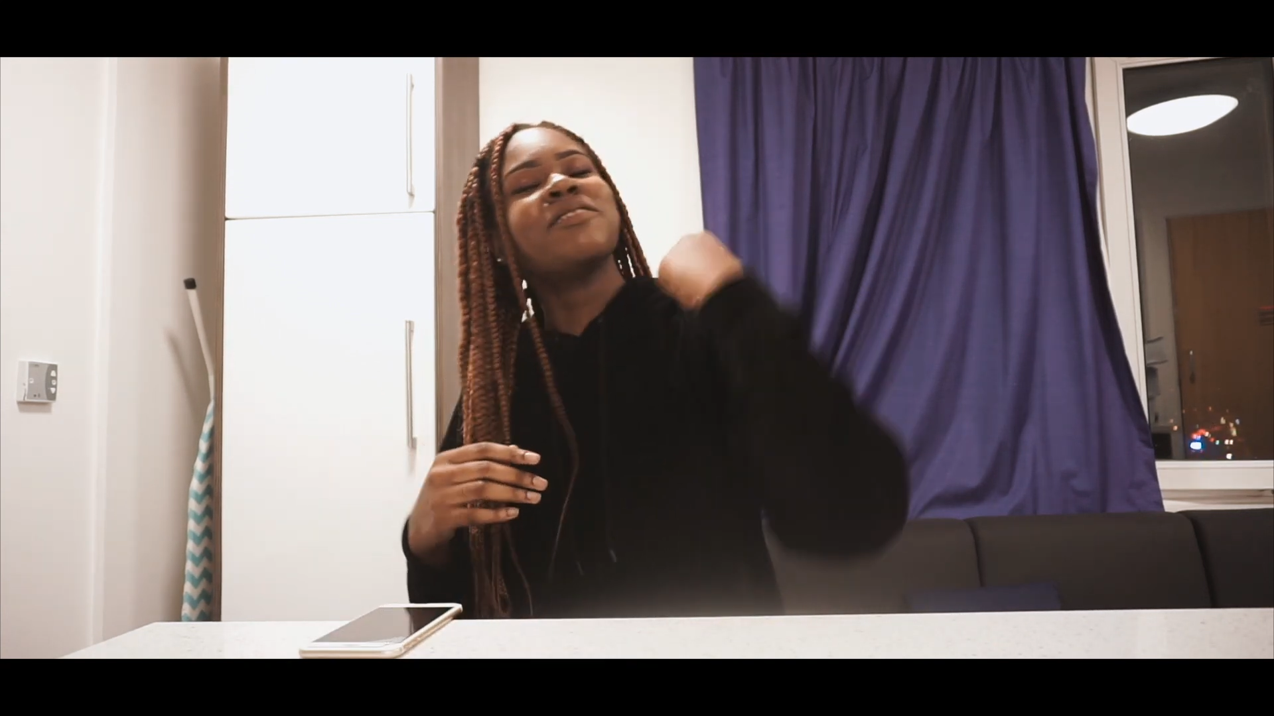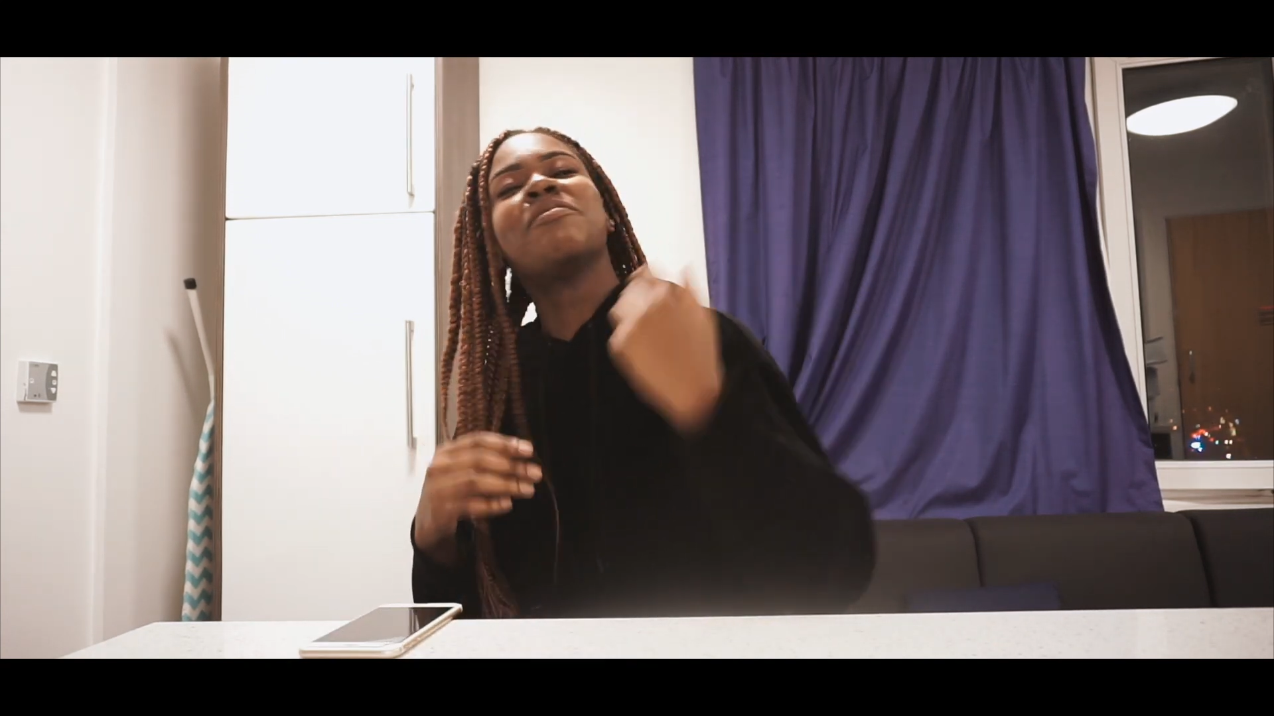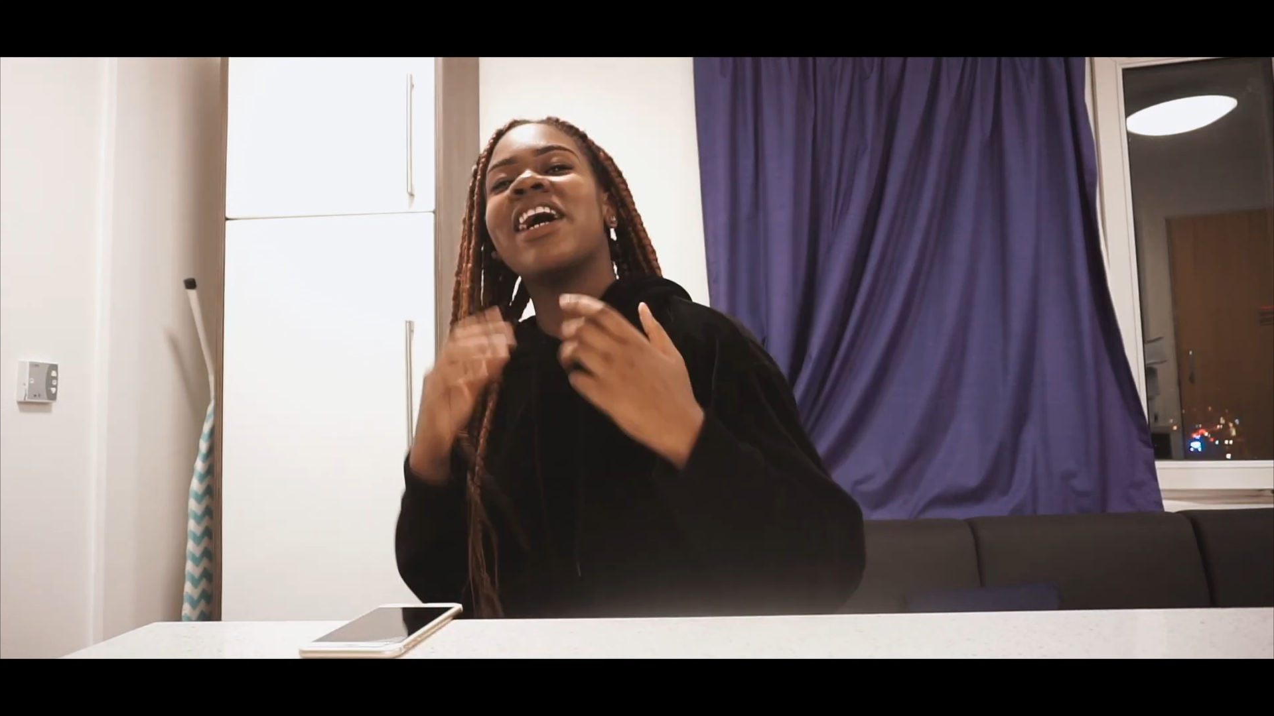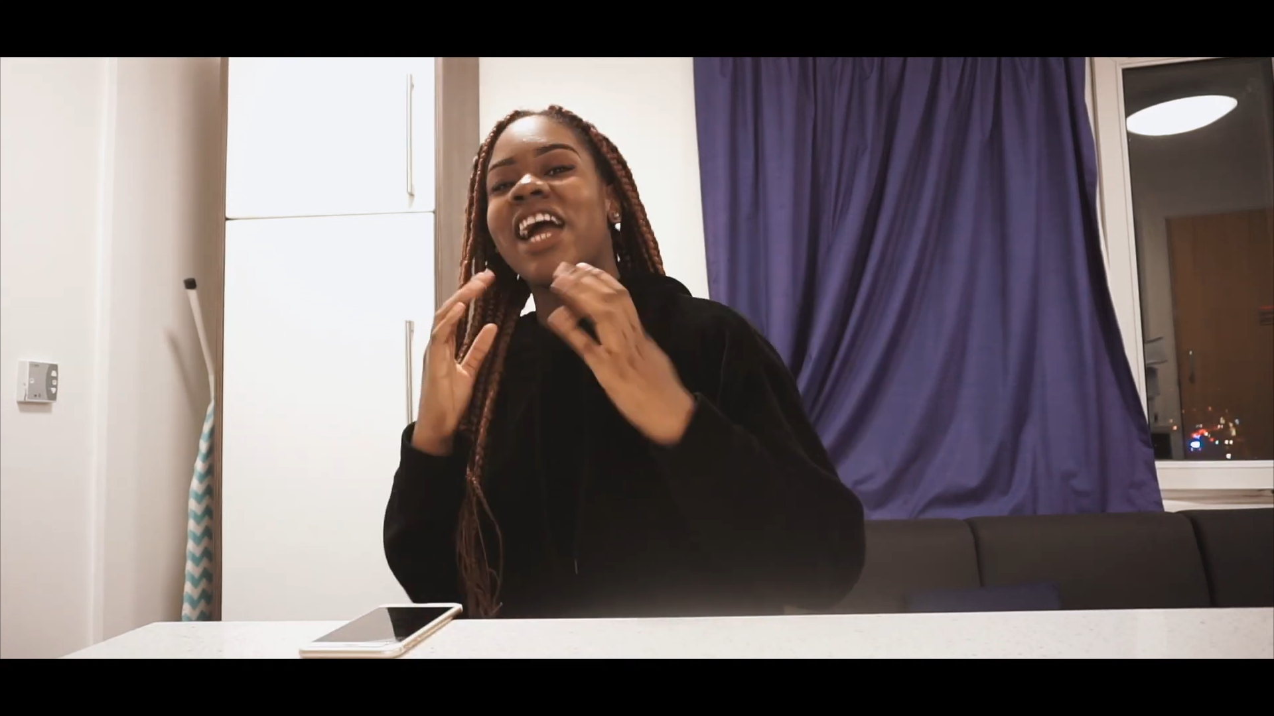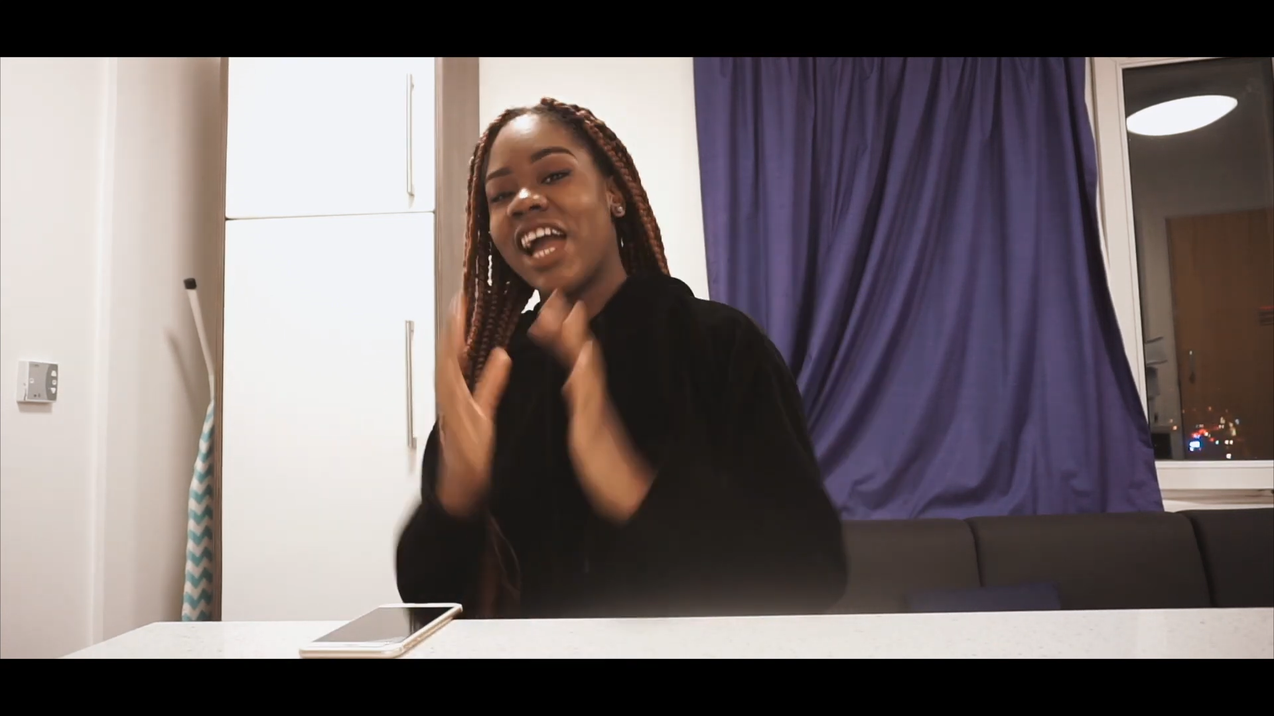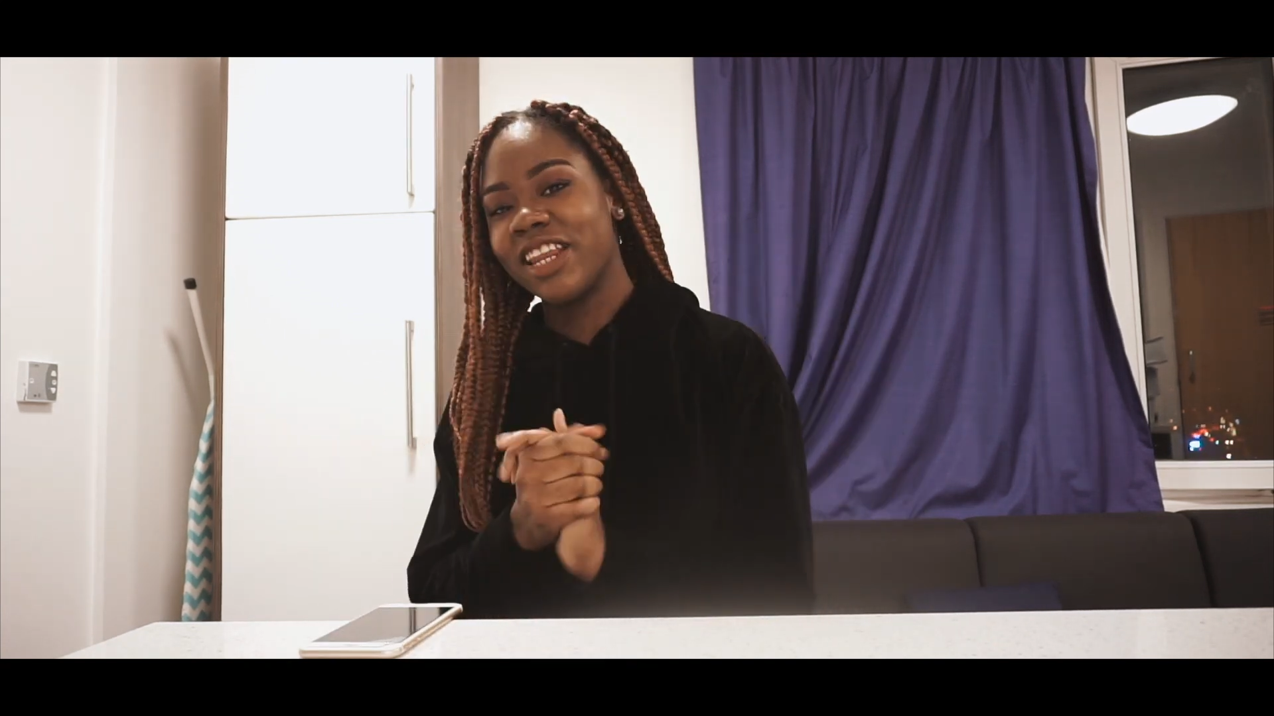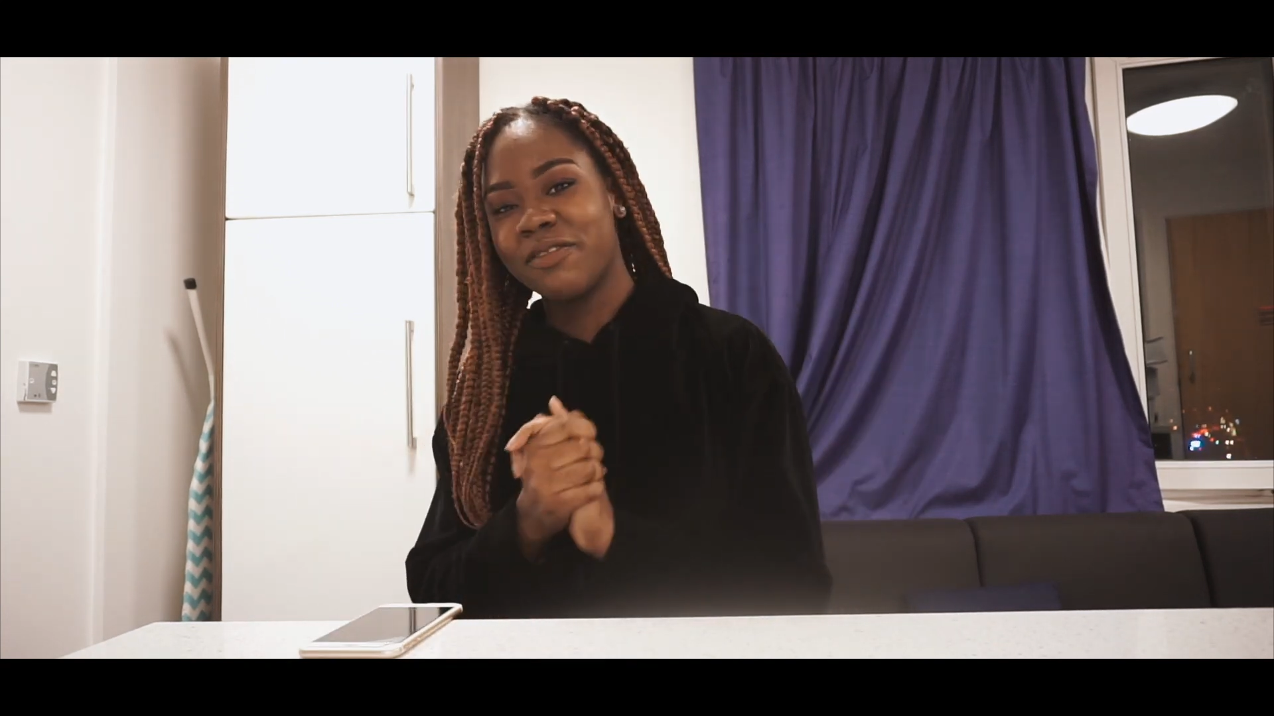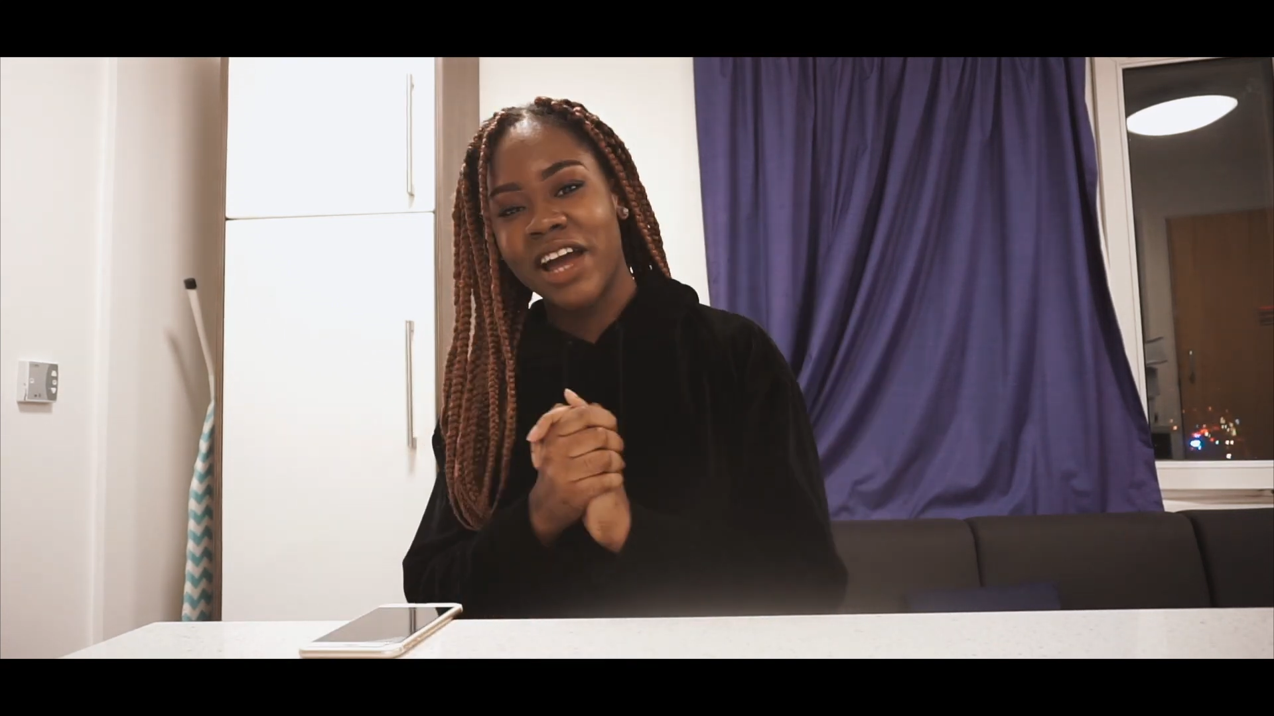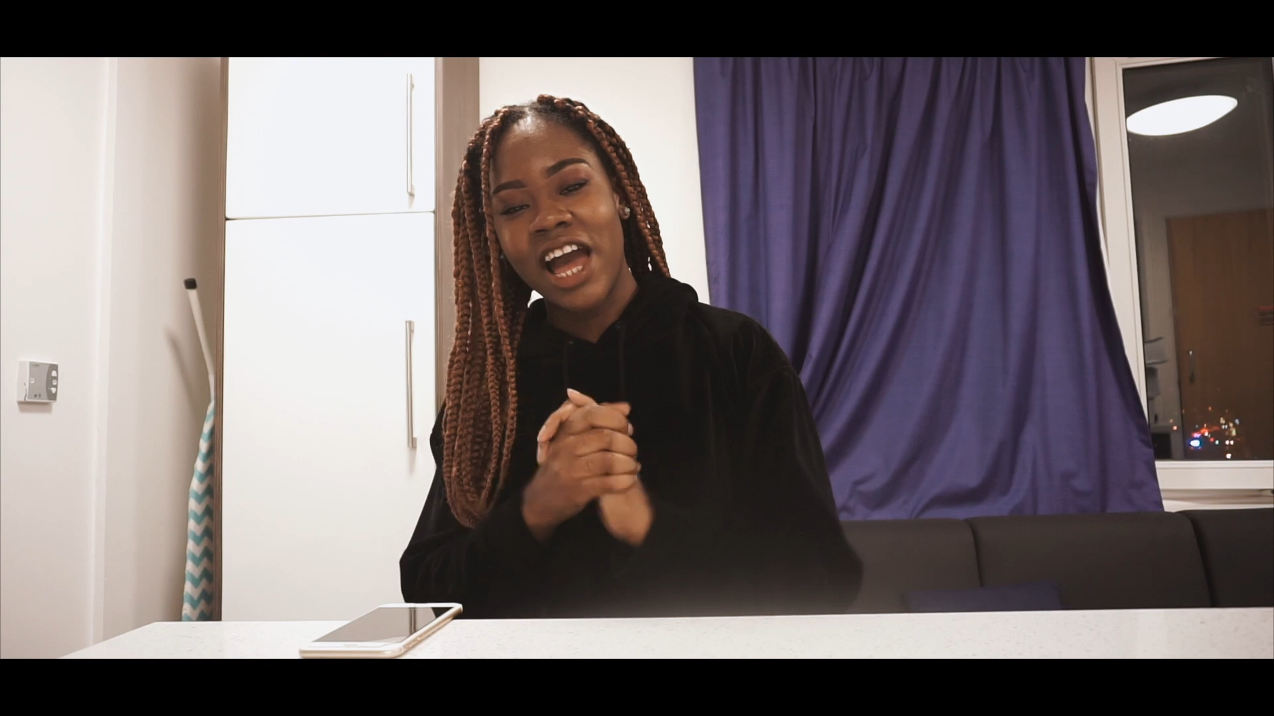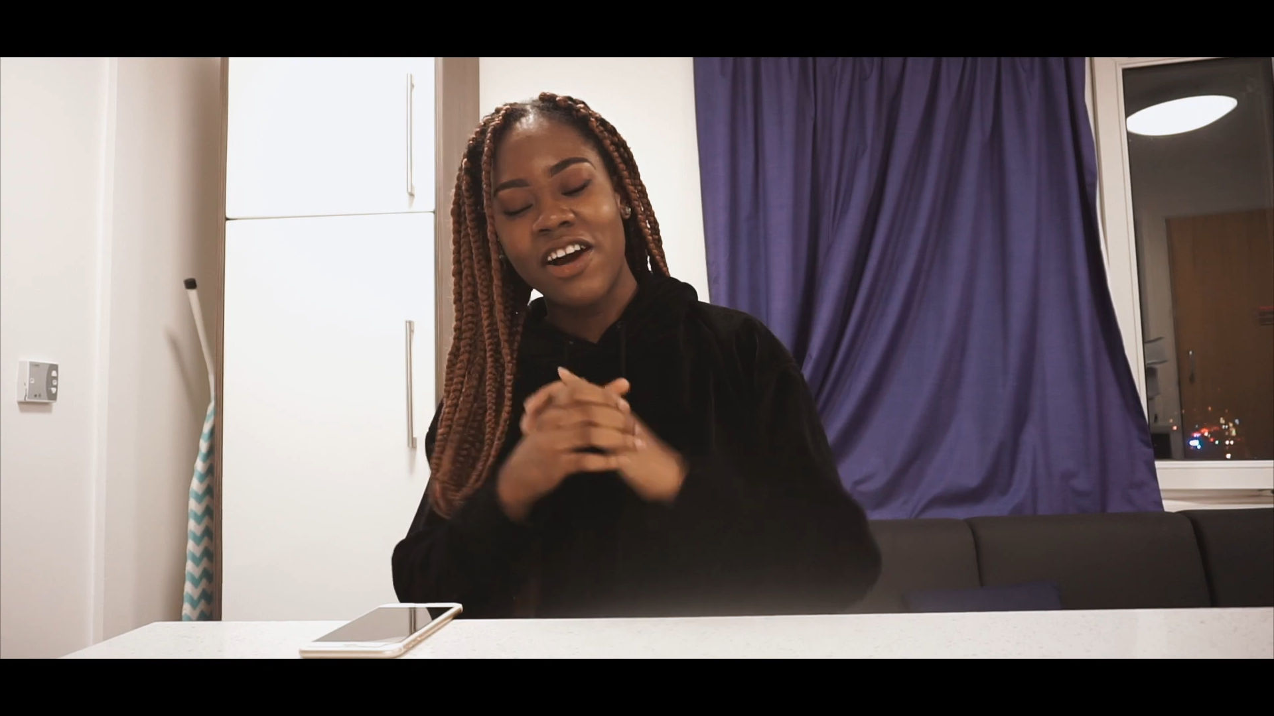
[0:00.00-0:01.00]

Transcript: but anyway,